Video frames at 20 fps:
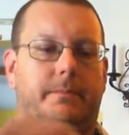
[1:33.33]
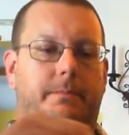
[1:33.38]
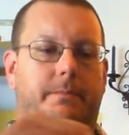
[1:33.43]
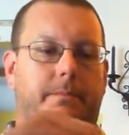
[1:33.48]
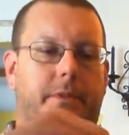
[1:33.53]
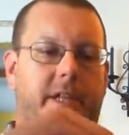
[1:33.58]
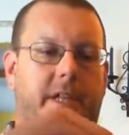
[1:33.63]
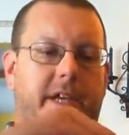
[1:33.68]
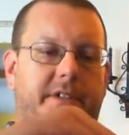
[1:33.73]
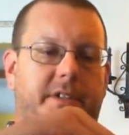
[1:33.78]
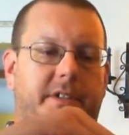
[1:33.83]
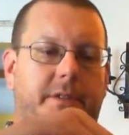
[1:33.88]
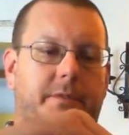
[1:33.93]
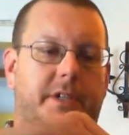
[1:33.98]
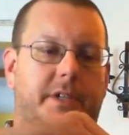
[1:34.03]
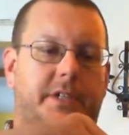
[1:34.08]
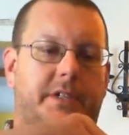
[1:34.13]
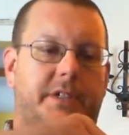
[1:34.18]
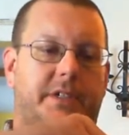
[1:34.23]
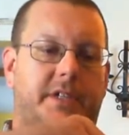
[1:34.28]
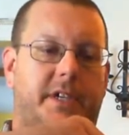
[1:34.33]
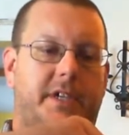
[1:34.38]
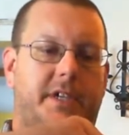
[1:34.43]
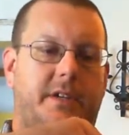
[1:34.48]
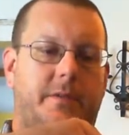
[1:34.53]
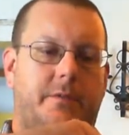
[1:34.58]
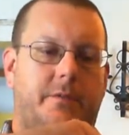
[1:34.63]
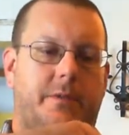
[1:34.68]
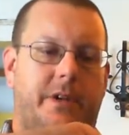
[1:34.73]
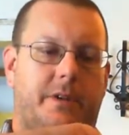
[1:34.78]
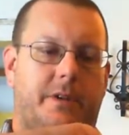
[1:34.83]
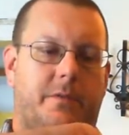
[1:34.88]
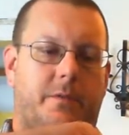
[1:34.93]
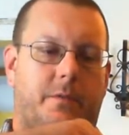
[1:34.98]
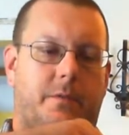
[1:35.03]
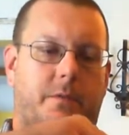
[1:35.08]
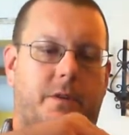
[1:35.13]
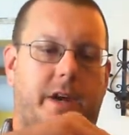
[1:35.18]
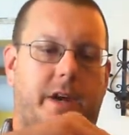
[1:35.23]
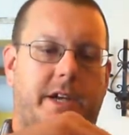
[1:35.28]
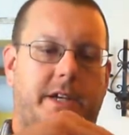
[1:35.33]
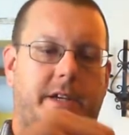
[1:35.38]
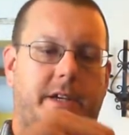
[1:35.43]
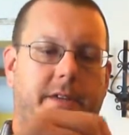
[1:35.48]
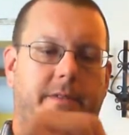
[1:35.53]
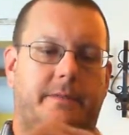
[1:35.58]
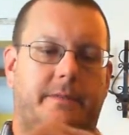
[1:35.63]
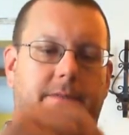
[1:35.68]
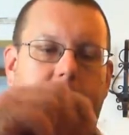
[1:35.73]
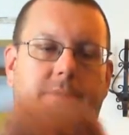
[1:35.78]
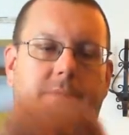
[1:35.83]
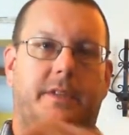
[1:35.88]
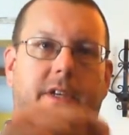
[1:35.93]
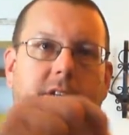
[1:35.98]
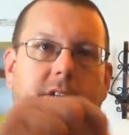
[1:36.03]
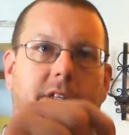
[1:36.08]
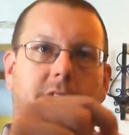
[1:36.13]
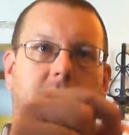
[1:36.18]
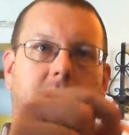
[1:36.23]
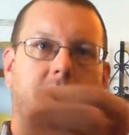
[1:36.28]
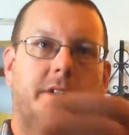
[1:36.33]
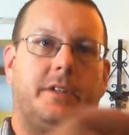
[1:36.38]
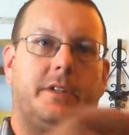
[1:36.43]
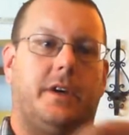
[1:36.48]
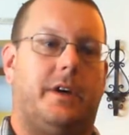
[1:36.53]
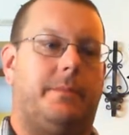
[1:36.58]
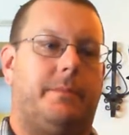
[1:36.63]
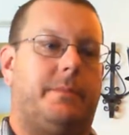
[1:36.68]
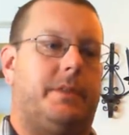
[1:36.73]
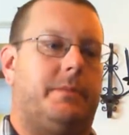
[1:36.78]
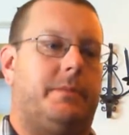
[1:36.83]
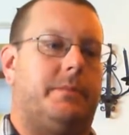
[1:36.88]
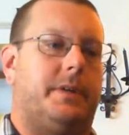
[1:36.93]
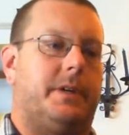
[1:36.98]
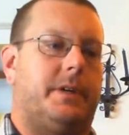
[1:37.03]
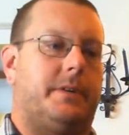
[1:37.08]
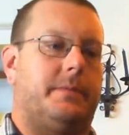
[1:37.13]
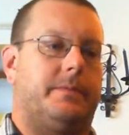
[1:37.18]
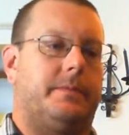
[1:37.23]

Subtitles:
Blessed receipt went right in the top of the beer.